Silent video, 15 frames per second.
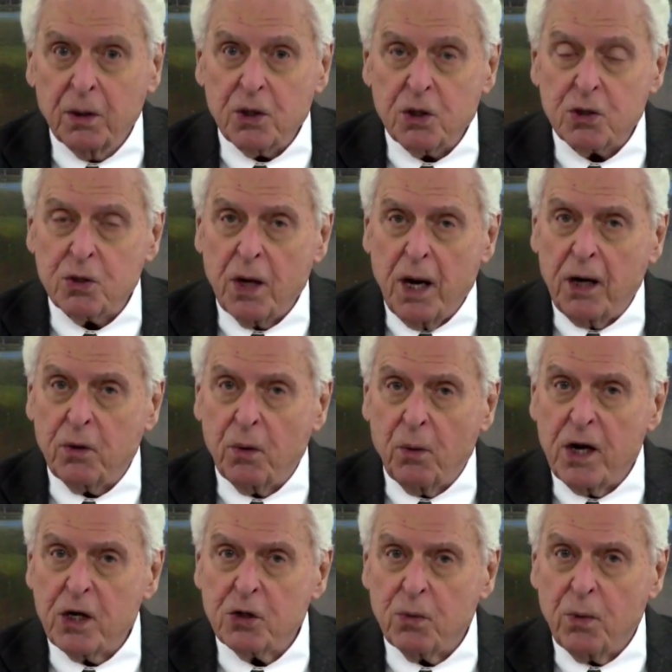Isn't that the
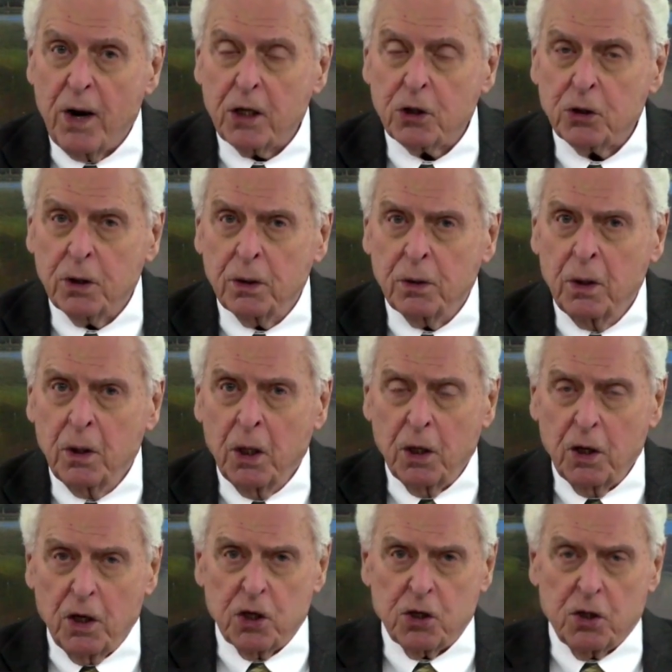resurrection?
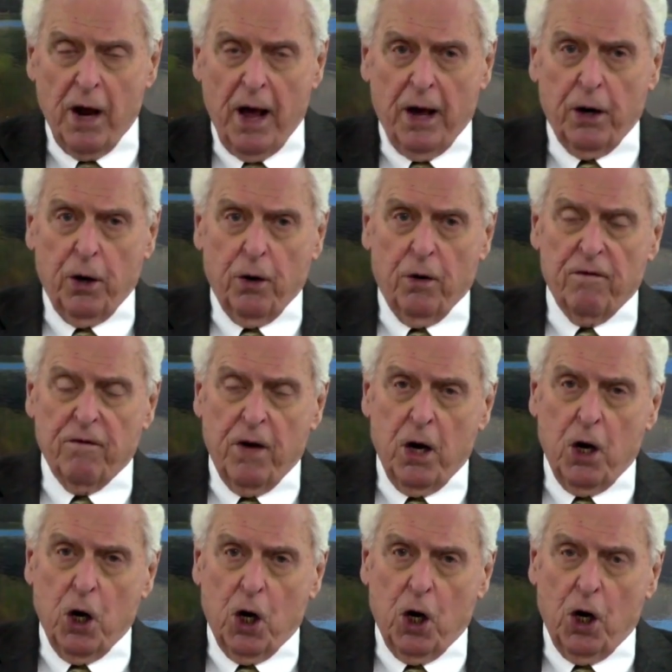Isn't that
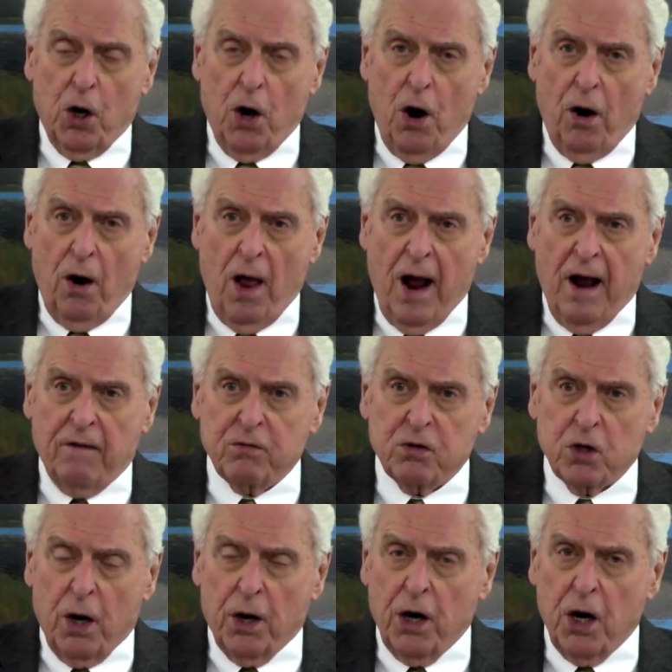intervening in our
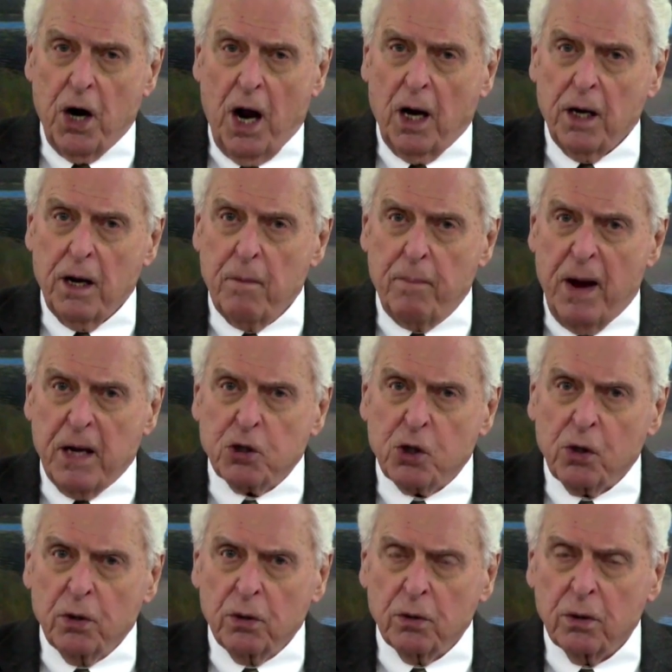lives on a daily
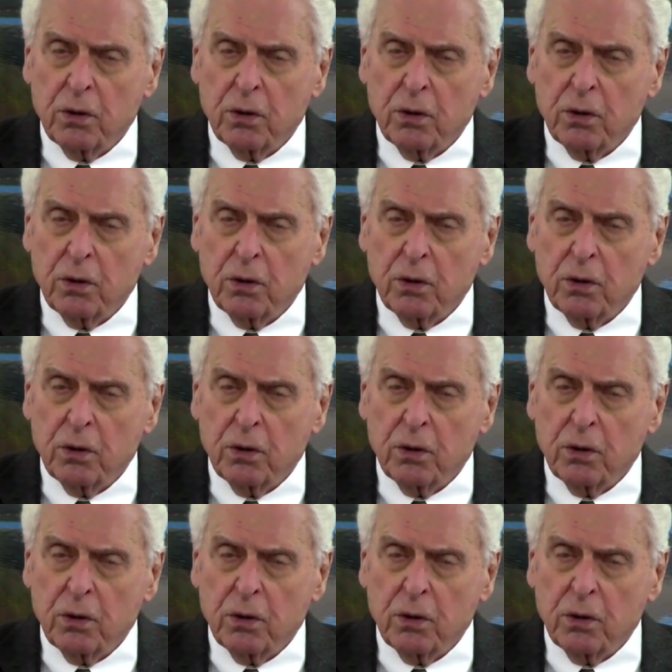basis?